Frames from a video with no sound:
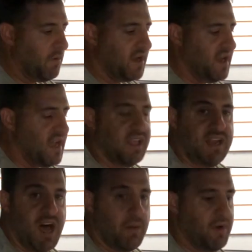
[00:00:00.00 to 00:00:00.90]
we're connected.
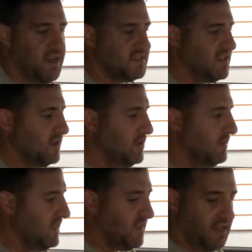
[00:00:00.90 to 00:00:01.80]
Now I'm ready to start
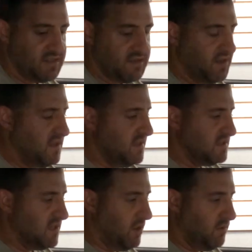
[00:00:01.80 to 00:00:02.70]
doing things.
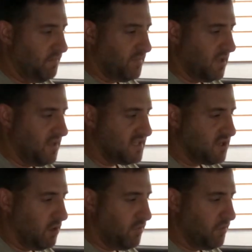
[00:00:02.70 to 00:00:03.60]
So let's
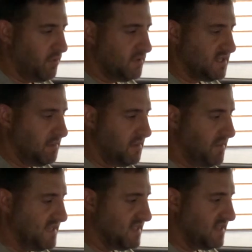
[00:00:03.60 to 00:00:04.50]
go through some of the
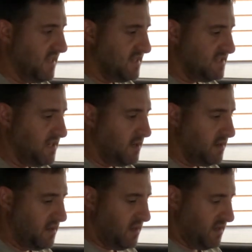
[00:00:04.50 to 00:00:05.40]
basic things here.
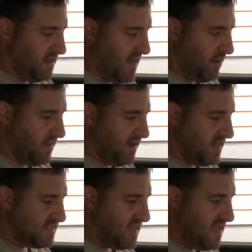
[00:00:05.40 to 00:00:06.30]
Now there
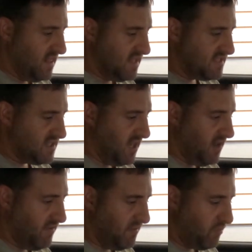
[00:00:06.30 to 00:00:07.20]
is a list
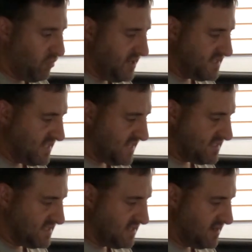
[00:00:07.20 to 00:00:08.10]
of
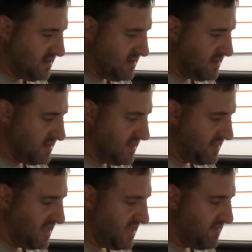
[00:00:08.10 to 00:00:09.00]
presets
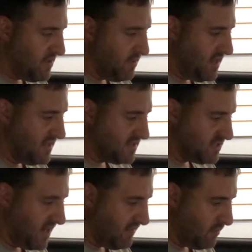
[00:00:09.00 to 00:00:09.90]
that they give you in the
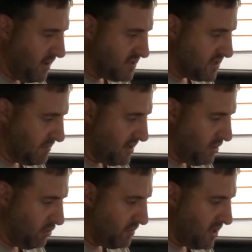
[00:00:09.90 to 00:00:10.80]
software, so I'm going
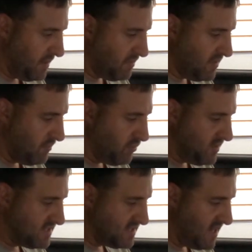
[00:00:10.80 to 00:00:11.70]
to open up the
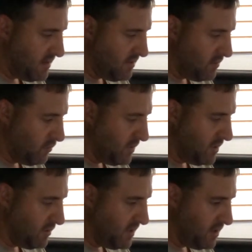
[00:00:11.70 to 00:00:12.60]
preset
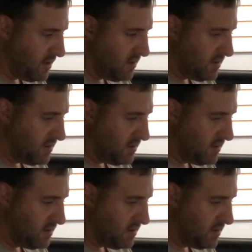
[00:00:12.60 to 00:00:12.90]
window here.